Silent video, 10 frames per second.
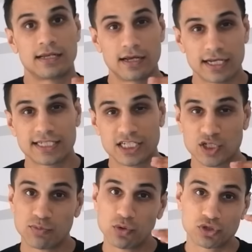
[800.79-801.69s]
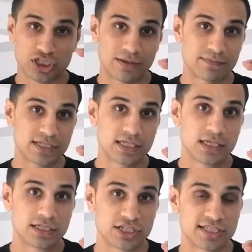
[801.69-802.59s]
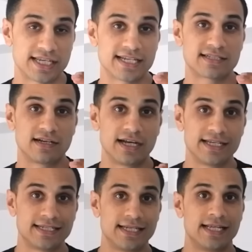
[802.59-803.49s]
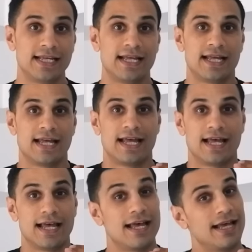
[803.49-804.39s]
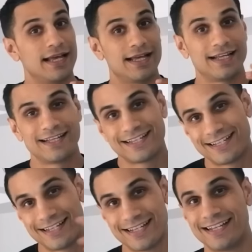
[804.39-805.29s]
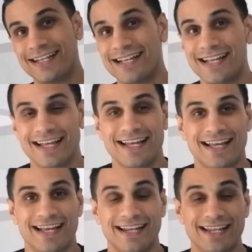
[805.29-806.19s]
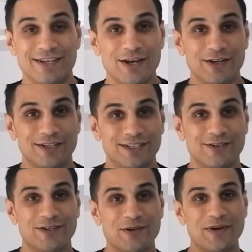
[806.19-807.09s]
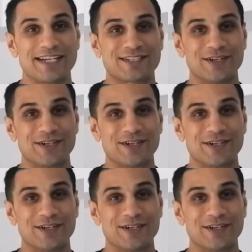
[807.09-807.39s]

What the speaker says: Nice small jumps just to get started. And there you go, you're on your way.